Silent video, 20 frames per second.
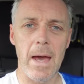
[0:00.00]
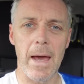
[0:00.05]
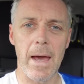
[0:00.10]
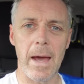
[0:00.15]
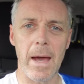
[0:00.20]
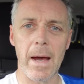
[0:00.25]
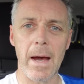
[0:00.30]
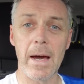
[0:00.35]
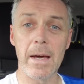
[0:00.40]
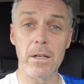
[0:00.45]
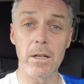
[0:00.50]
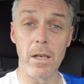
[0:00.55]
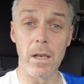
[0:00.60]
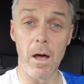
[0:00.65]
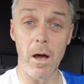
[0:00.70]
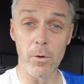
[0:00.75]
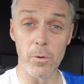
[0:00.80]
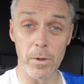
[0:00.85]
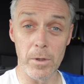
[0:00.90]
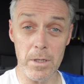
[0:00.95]
I had a
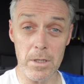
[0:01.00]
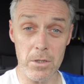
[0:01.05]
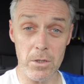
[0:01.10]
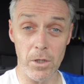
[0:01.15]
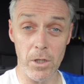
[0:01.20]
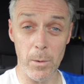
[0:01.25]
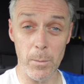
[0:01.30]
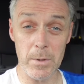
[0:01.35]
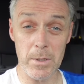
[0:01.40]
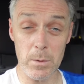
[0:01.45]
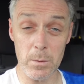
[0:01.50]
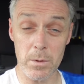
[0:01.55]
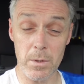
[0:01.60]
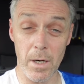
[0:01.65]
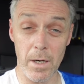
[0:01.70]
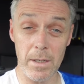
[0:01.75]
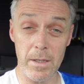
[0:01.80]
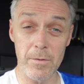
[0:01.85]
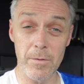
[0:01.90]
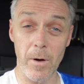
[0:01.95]
long run on Sunday, which was
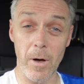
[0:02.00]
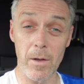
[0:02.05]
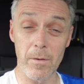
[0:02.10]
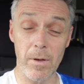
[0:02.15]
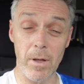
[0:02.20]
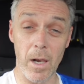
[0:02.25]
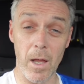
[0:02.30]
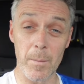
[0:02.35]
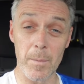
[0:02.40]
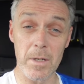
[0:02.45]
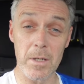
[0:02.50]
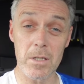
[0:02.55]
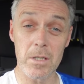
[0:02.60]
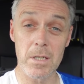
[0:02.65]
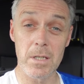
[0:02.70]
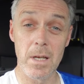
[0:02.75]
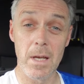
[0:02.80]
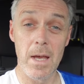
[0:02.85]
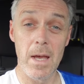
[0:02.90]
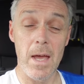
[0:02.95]
35
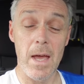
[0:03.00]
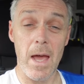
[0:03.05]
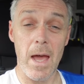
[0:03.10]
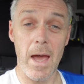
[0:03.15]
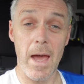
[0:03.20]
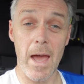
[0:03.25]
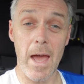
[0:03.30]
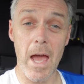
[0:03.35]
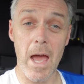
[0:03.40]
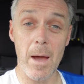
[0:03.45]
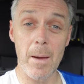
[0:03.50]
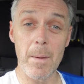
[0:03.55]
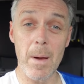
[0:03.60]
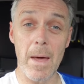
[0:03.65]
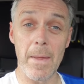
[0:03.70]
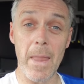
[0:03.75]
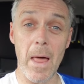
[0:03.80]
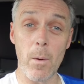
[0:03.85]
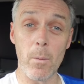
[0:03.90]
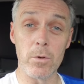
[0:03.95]
kilometers,
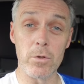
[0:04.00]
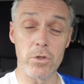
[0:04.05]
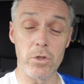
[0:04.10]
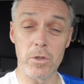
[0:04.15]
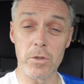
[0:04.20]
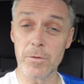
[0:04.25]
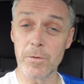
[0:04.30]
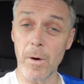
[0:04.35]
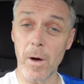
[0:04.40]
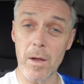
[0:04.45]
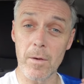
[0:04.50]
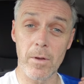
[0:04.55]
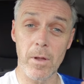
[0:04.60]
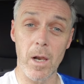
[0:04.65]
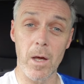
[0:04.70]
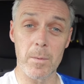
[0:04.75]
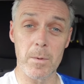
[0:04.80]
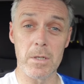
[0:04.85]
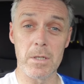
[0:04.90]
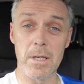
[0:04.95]
and that was just 5
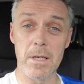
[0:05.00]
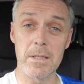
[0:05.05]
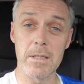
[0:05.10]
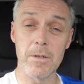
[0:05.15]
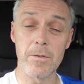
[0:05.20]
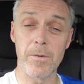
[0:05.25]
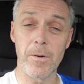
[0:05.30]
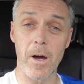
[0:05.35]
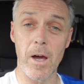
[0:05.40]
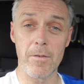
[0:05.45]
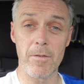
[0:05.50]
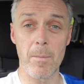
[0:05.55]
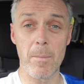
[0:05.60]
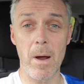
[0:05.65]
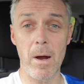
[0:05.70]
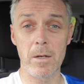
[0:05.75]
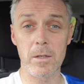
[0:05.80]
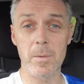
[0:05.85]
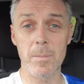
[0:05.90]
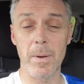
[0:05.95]
kilometers easy, 5 at
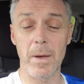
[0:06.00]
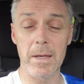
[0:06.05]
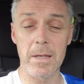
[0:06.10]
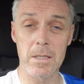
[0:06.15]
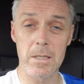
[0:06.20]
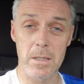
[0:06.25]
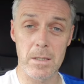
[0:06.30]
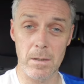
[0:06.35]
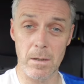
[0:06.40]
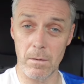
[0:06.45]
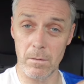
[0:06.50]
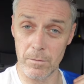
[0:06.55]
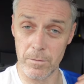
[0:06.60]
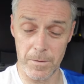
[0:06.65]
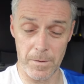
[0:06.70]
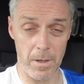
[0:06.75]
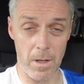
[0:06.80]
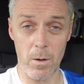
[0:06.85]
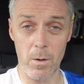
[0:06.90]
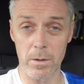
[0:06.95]
marathon pace.
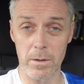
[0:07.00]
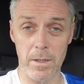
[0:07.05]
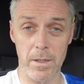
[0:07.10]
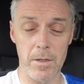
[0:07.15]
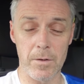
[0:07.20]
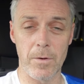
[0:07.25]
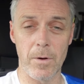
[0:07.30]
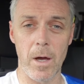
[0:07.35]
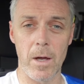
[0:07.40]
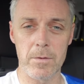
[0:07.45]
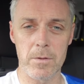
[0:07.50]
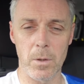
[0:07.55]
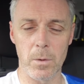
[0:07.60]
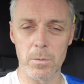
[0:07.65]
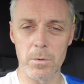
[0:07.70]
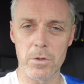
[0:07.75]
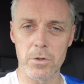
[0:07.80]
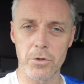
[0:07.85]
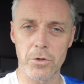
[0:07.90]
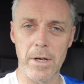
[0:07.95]
For the whole 35, so
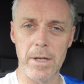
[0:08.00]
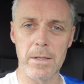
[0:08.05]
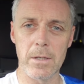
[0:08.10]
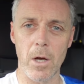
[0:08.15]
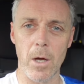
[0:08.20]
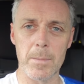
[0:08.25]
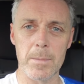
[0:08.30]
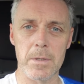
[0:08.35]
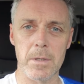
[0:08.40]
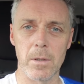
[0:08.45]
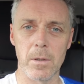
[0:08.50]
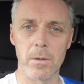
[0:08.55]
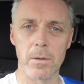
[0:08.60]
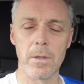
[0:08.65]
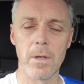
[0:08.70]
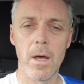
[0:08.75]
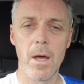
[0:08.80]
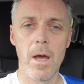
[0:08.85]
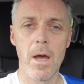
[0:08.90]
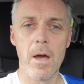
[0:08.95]
it was 3 times
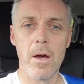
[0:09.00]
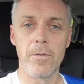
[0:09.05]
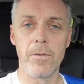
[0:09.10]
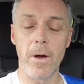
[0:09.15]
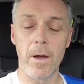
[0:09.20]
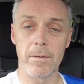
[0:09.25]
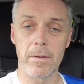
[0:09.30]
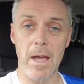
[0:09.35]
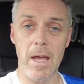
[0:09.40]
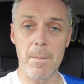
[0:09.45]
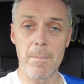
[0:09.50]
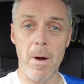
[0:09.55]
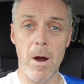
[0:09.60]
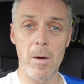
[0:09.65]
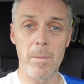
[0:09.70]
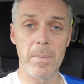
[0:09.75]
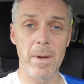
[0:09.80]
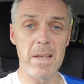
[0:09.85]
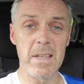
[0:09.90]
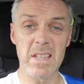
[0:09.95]
doing 5k at
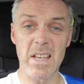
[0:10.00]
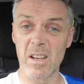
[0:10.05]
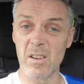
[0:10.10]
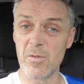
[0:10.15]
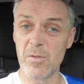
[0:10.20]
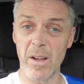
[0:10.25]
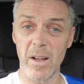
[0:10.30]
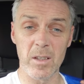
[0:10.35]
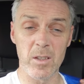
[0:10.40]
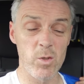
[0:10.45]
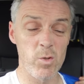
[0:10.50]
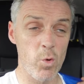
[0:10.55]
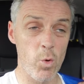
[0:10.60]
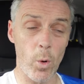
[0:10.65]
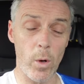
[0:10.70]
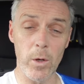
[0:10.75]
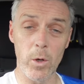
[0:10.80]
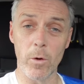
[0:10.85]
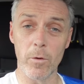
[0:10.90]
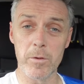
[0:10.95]
marathon pace, and it felt
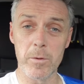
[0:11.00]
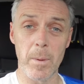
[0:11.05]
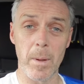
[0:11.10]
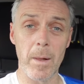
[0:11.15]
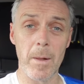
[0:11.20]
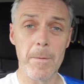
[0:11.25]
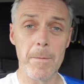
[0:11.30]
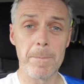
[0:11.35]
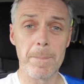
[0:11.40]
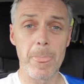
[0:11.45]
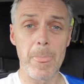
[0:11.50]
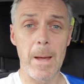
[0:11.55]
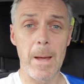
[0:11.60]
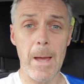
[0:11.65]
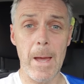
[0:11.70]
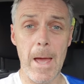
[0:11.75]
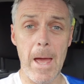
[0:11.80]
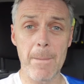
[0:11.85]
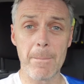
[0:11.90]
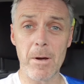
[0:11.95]
quite comfortable.
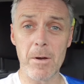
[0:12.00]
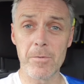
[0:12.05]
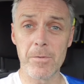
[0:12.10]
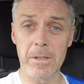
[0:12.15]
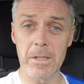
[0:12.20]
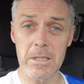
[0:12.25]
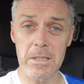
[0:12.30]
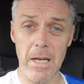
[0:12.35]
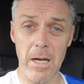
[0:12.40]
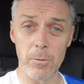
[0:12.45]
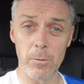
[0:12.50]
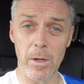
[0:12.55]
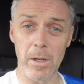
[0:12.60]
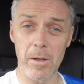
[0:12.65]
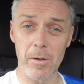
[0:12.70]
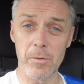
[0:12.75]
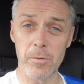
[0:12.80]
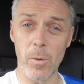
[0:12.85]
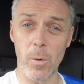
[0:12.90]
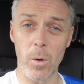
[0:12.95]
I finished that
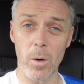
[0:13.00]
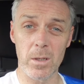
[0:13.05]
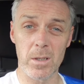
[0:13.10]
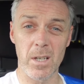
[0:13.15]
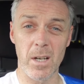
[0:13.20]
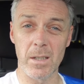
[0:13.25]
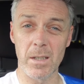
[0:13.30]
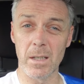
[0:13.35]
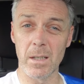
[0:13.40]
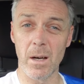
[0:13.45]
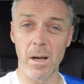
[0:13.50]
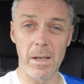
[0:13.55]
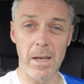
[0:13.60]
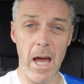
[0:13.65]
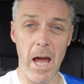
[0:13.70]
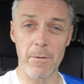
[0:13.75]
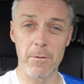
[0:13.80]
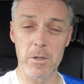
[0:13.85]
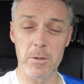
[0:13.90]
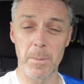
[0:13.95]
run at 4:39
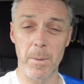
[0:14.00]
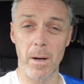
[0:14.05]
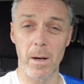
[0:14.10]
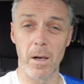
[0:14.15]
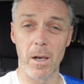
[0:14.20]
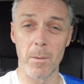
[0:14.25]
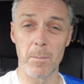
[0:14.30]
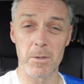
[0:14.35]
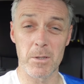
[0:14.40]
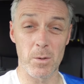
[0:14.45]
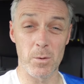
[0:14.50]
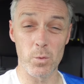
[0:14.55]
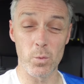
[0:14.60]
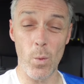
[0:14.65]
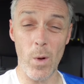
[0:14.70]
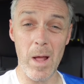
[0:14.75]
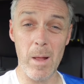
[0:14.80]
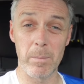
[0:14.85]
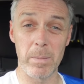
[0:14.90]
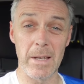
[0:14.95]
average per kilometer, so I was
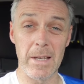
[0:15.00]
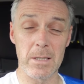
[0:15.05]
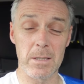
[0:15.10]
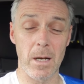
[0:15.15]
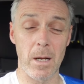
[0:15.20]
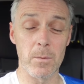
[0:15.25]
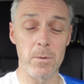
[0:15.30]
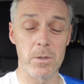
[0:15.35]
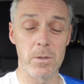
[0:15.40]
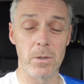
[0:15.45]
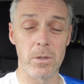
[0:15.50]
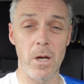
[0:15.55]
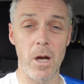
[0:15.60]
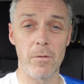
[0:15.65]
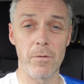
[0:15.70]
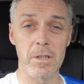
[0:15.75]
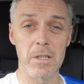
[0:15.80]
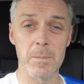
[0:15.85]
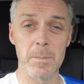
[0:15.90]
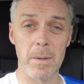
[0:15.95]
well pleased. That was a good
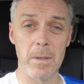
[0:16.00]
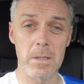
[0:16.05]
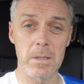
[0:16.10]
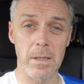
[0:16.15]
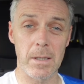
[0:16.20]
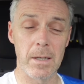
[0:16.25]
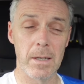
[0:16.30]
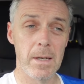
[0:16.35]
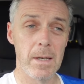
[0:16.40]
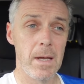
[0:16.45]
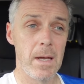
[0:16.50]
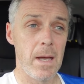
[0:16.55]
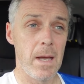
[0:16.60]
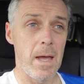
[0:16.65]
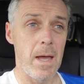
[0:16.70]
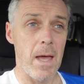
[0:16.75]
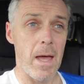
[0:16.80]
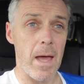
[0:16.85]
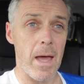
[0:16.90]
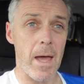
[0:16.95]
confidence booster.
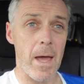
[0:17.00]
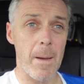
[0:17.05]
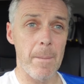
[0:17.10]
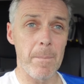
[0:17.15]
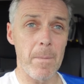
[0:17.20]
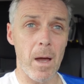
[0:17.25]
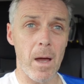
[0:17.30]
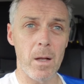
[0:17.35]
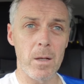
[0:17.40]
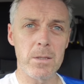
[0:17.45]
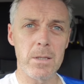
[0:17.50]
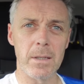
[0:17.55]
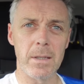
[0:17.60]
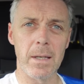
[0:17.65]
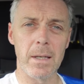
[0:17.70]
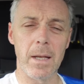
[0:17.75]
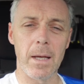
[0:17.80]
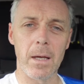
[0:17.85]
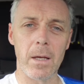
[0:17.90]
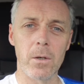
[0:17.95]
I also
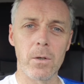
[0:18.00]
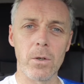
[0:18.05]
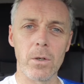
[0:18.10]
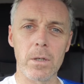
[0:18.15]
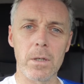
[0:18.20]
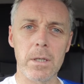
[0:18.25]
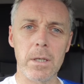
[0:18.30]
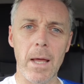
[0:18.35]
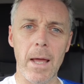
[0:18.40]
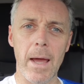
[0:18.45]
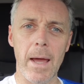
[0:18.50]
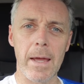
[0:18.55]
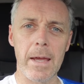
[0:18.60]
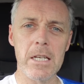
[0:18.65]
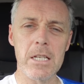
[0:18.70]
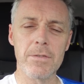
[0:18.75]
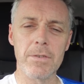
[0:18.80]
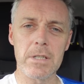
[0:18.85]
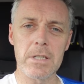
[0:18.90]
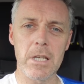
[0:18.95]
did a good
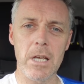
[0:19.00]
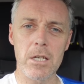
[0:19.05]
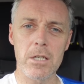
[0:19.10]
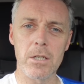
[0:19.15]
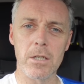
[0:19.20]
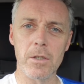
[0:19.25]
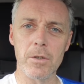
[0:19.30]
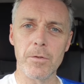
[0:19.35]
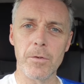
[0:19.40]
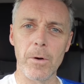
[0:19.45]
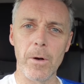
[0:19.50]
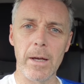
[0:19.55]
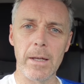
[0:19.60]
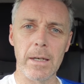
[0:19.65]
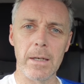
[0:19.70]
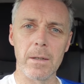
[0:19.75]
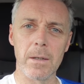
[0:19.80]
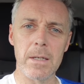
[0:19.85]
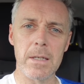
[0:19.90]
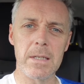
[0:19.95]
interval session on the
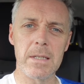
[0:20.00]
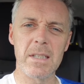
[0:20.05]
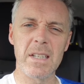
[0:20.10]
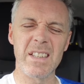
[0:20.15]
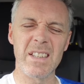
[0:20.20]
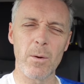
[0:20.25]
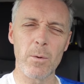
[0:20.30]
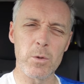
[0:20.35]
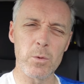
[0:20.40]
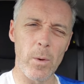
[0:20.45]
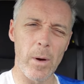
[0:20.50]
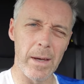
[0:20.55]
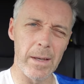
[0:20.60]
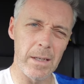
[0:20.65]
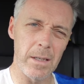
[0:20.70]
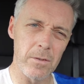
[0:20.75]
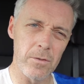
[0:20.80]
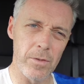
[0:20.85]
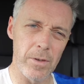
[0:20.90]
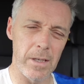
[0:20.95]
Friday night. That was why I
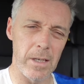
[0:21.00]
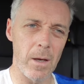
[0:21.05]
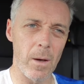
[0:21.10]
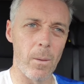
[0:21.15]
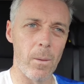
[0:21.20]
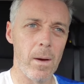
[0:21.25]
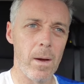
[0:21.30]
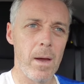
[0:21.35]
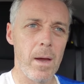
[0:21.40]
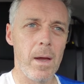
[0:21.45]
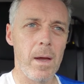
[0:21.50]
didn't video.